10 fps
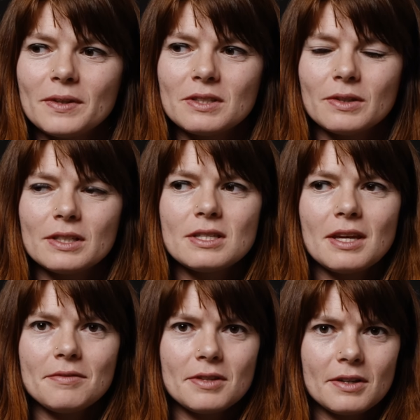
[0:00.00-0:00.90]
because it could
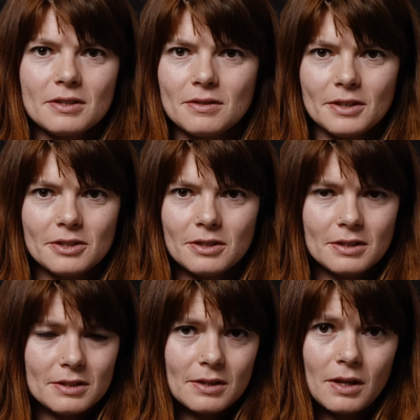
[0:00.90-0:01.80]
save the
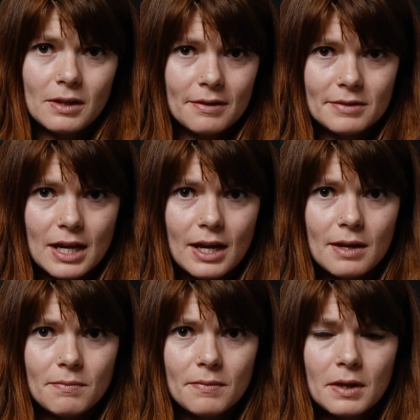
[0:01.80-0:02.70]
conservationists a lot of
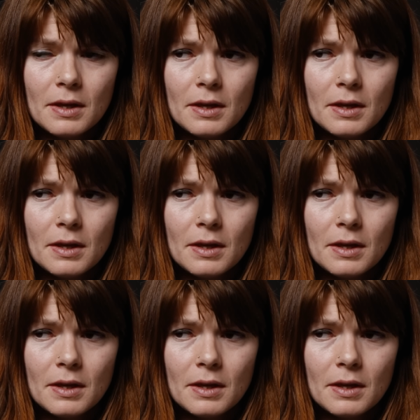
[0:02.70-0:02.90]
time.